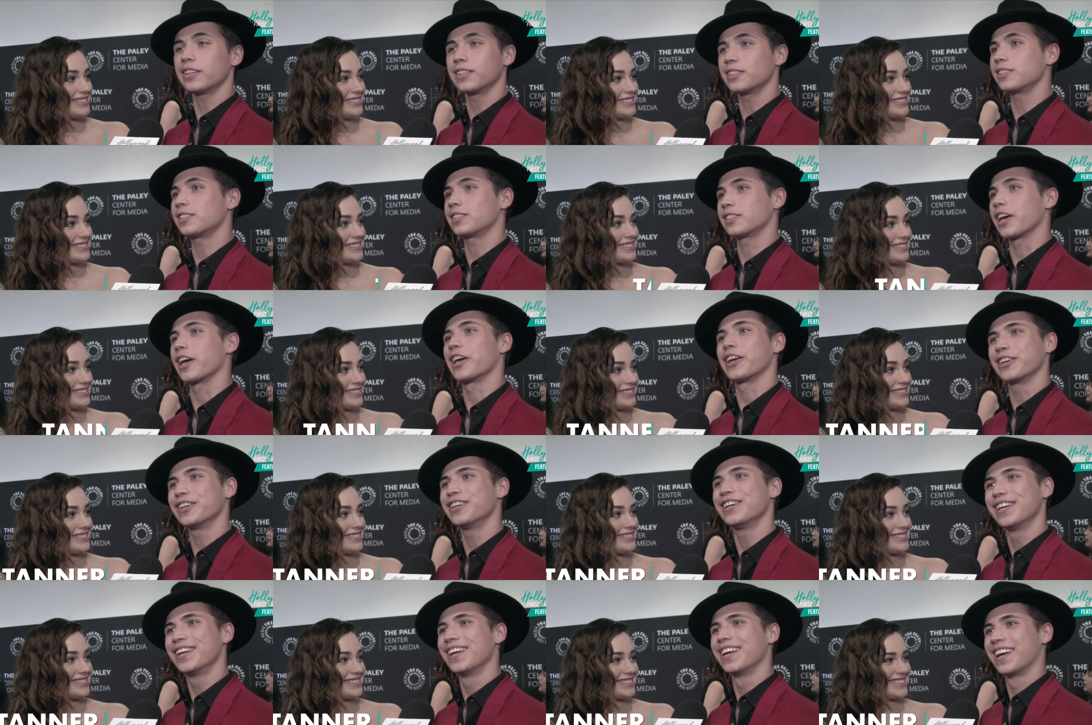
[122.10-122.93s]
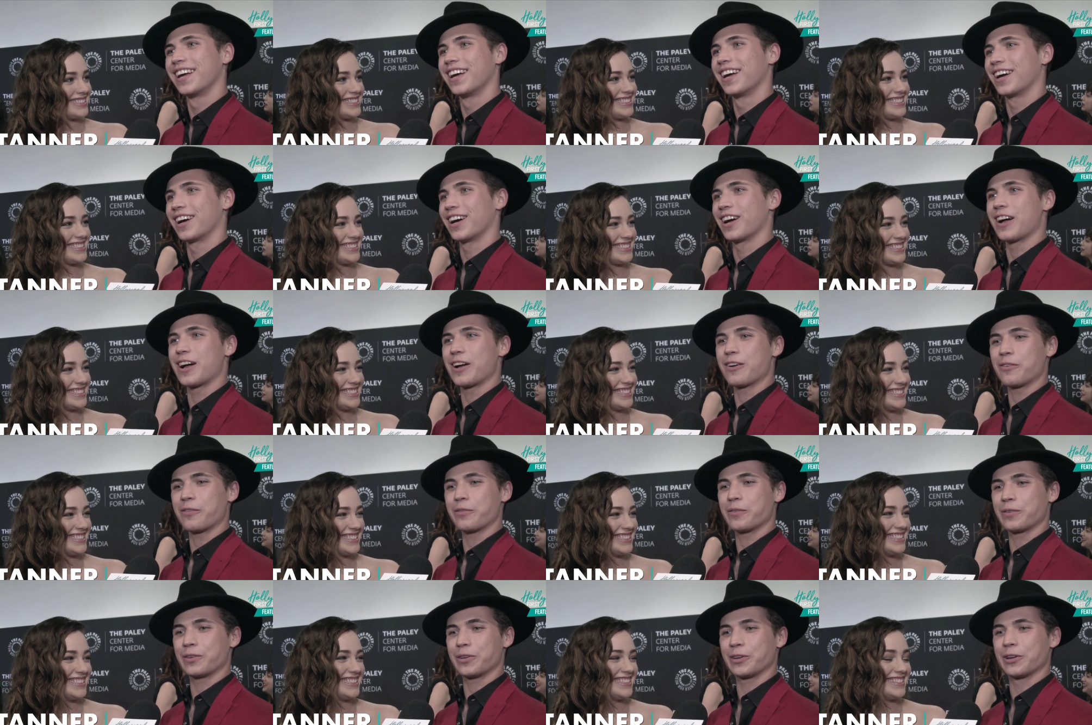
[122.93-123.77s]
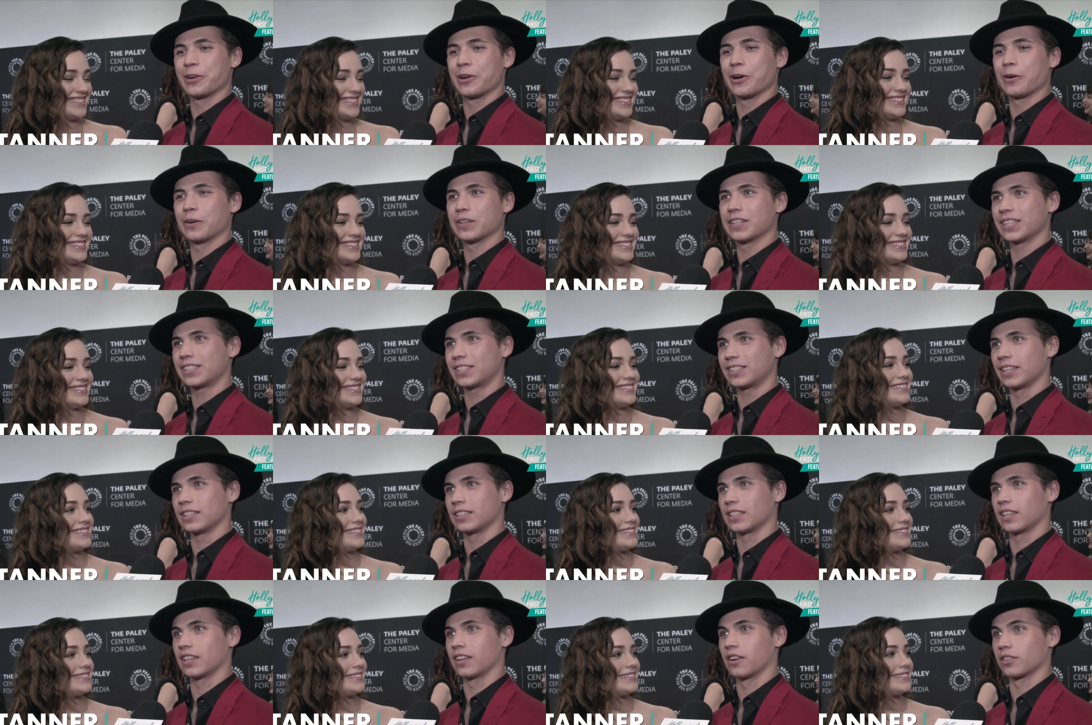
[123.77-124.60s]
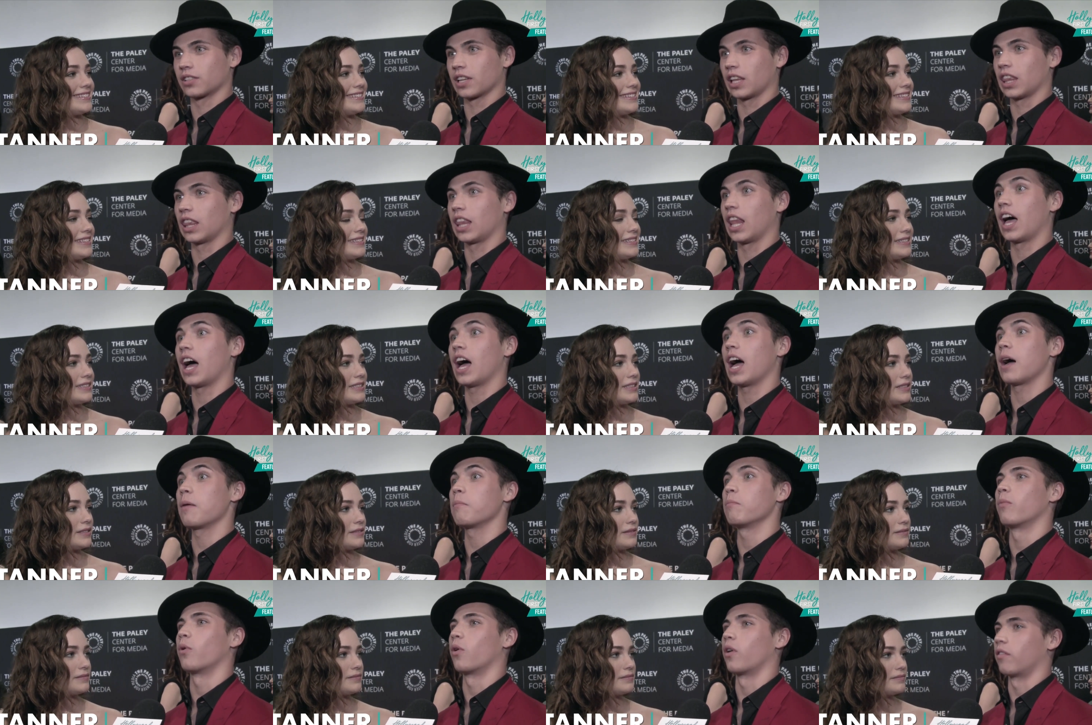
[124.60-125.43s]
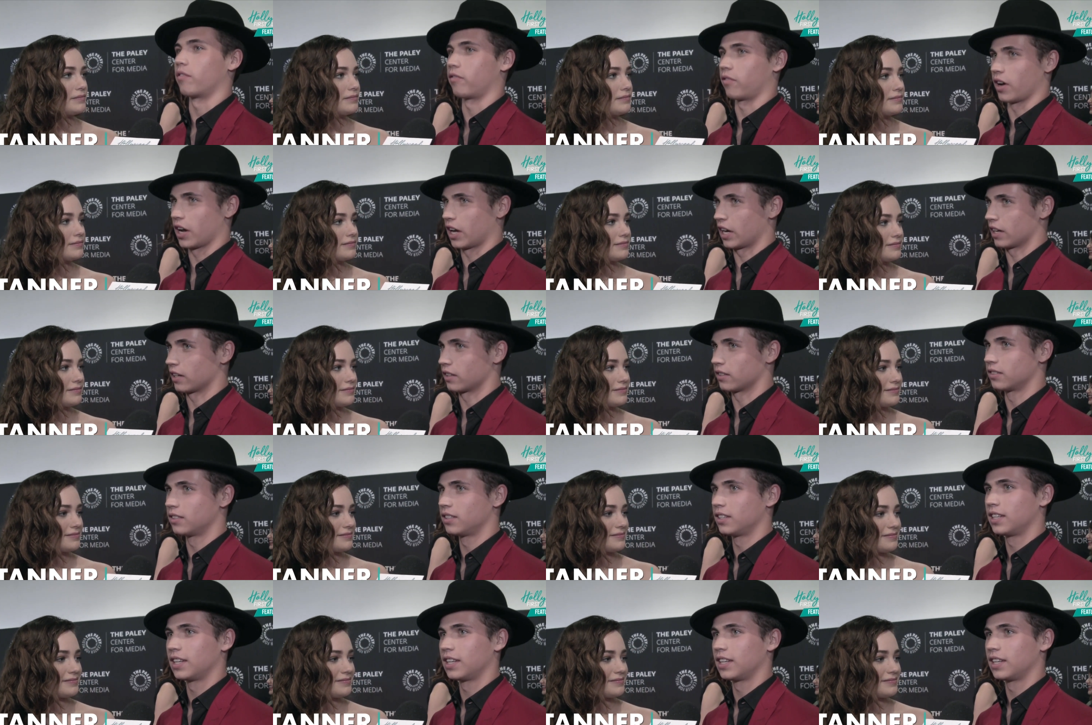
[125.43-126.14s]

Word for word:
Speaker 1: insane. You know, this season there's a lot more fighting.